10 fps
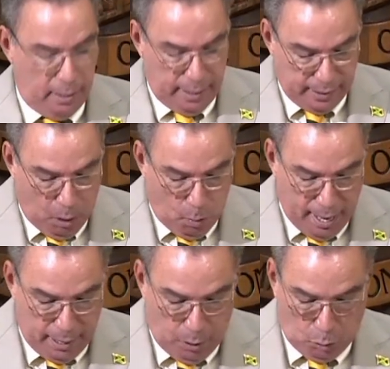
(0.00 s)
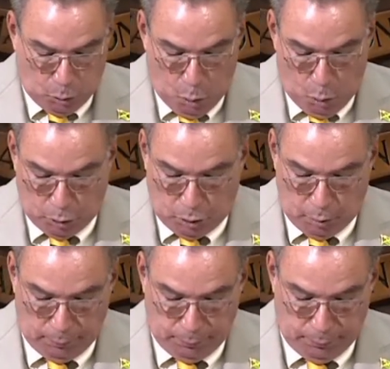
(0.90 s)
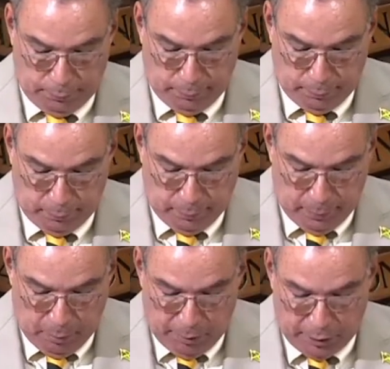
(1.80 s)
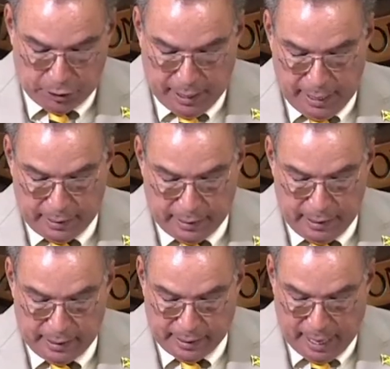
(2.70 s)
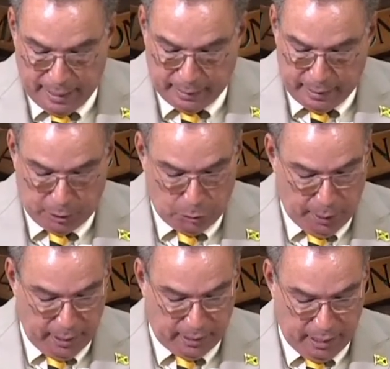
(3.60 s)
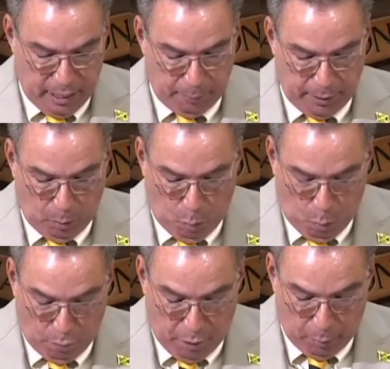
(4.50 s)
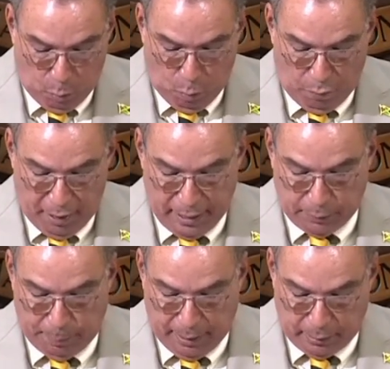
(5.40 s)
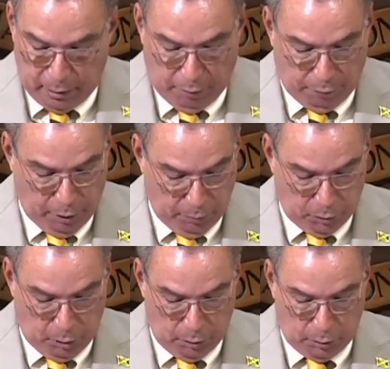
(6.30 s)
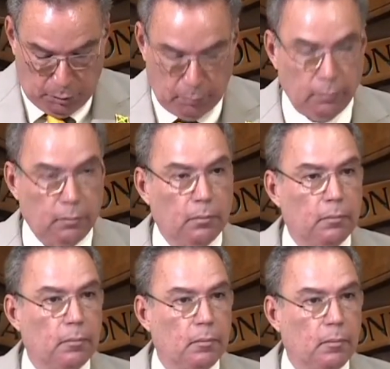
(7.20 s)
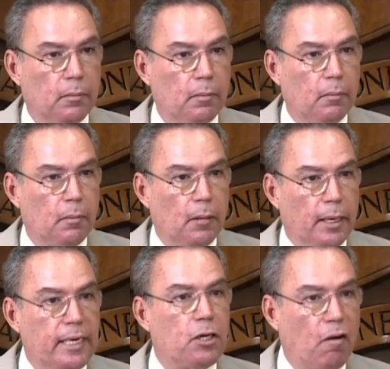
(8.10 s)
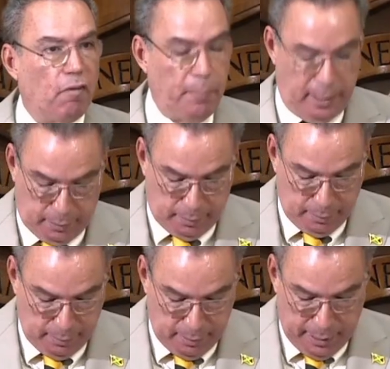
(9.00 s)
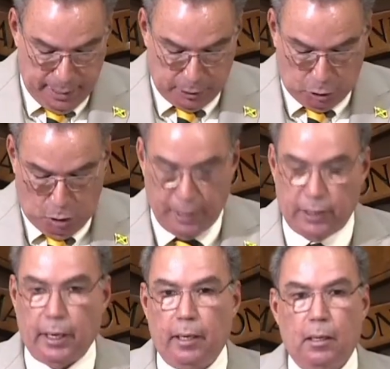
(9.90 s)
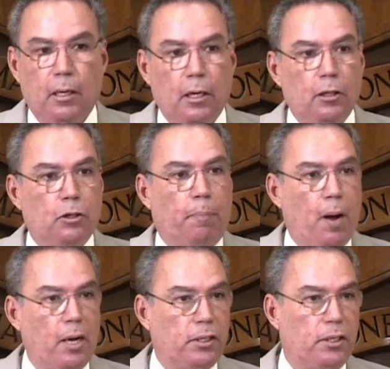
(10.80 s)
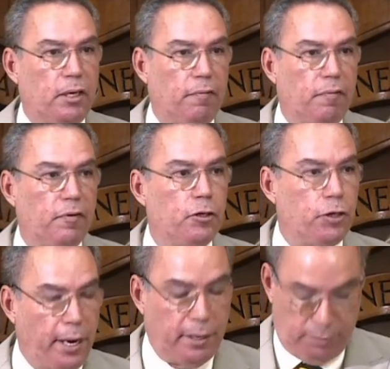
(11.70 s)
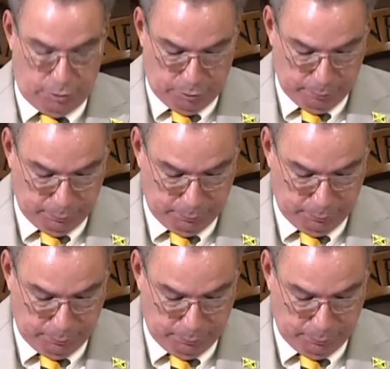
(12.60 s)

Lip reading: There's a well-known quote which says, insanity is doing the same thing over and over and expecting different results. This government is committed to positive change.